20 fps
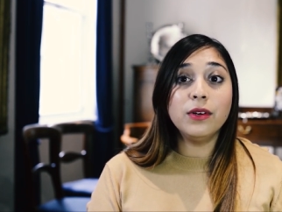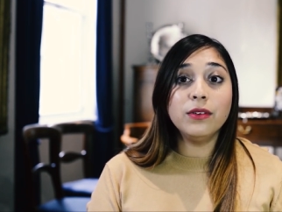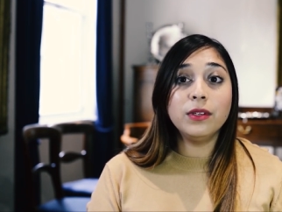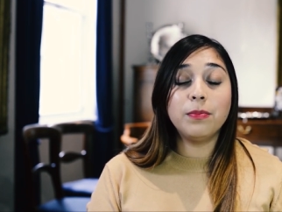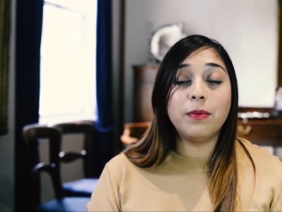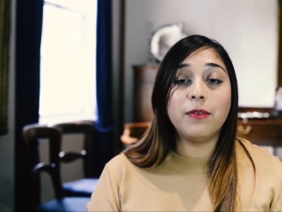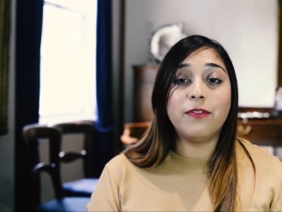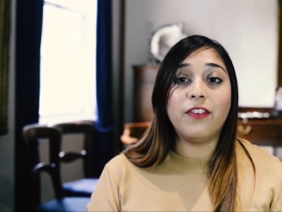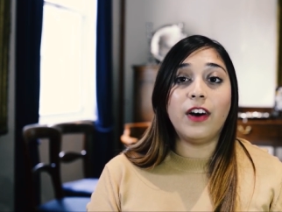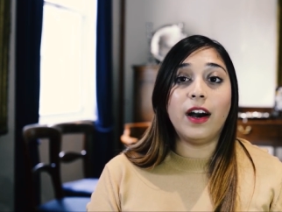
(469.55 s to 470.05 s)

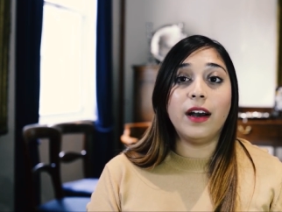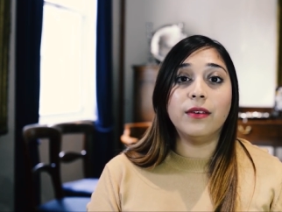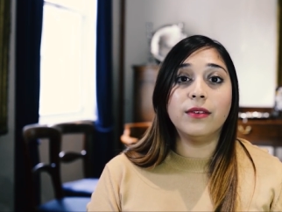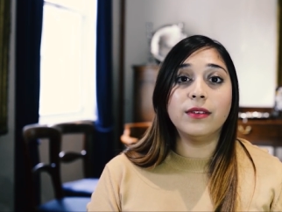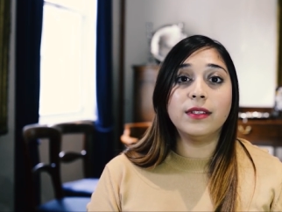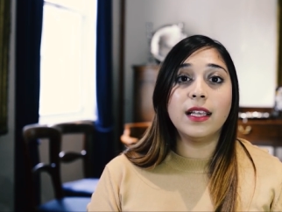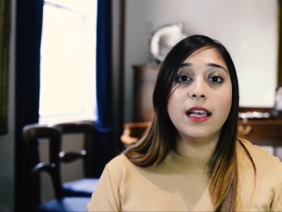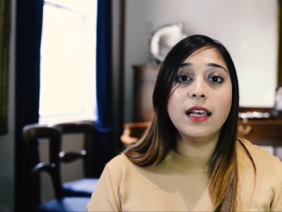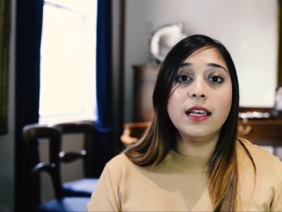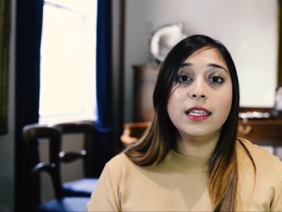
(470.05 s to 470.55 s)
multiple
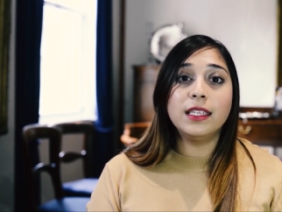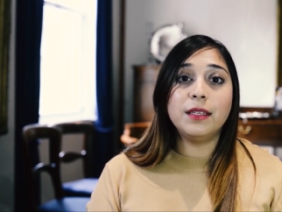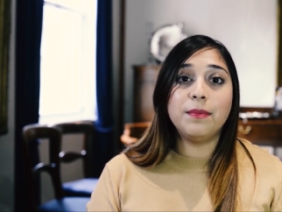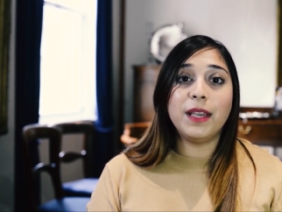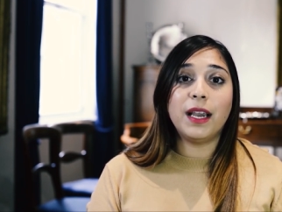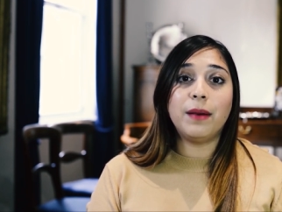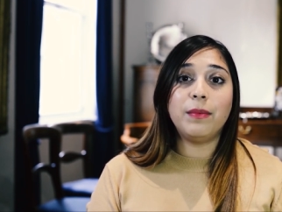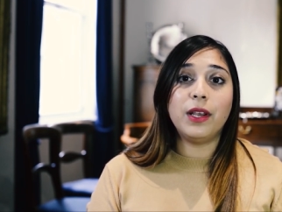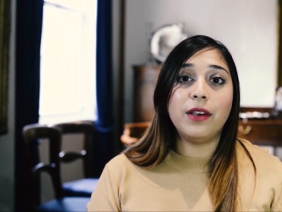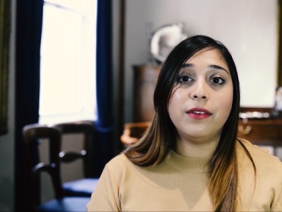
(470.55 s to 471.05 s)
files to
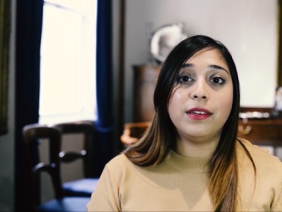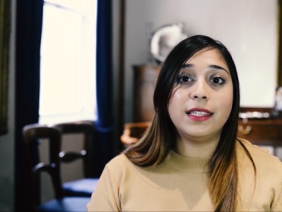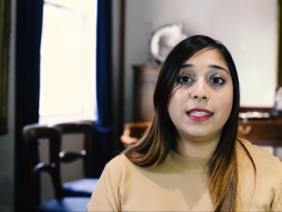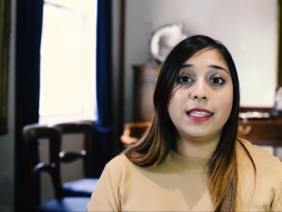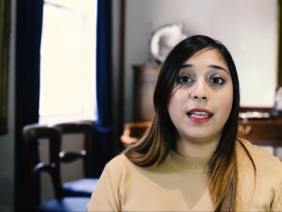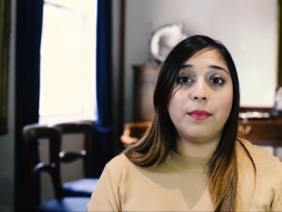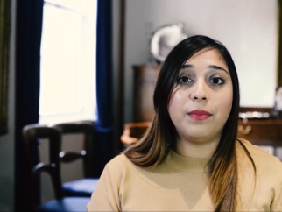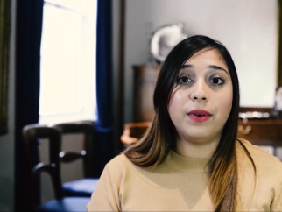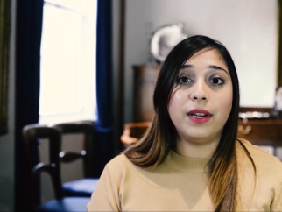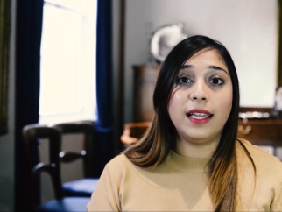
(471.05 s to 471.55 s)
be uploaded
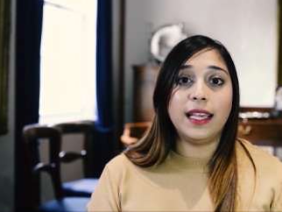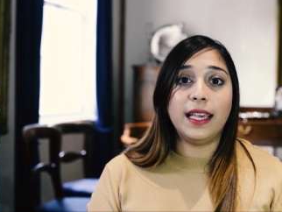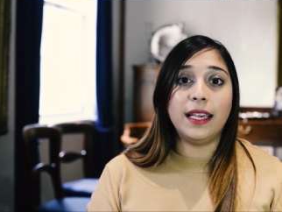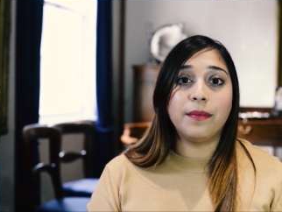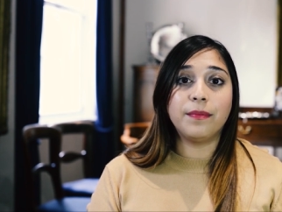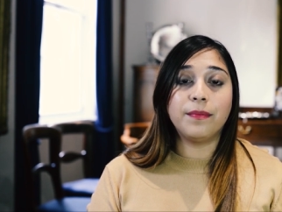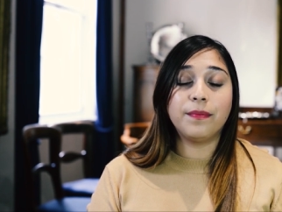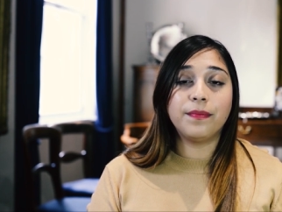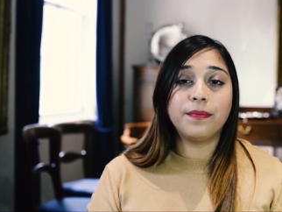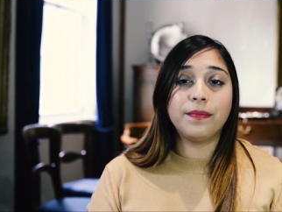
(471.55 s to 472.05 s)
separately.